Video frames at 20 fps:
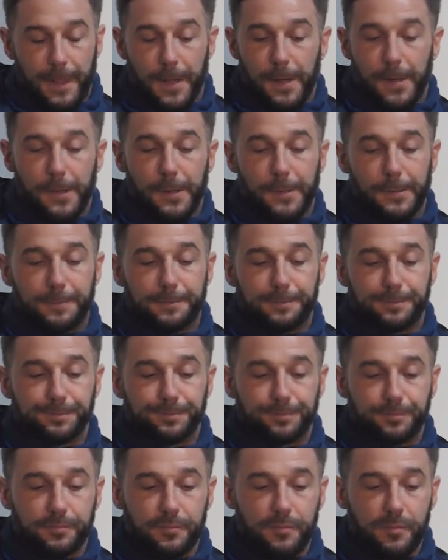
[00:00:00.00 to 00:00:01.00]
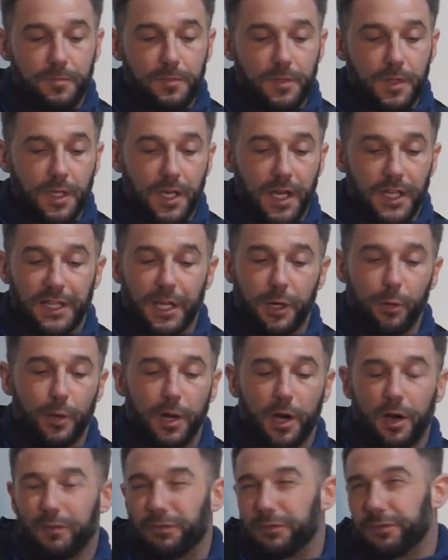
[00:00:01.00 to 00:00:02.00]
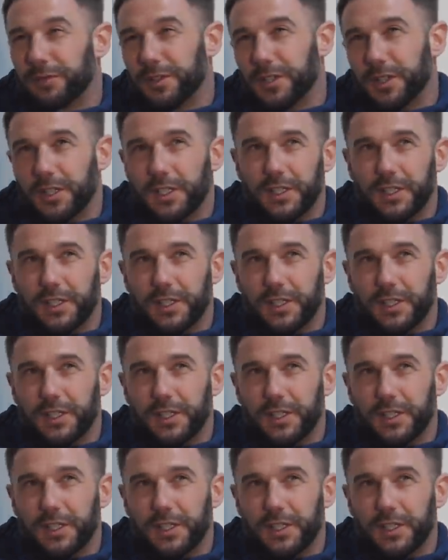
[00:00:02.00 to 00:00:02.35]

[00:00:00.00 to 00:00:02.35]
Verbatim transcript: Um, and now we have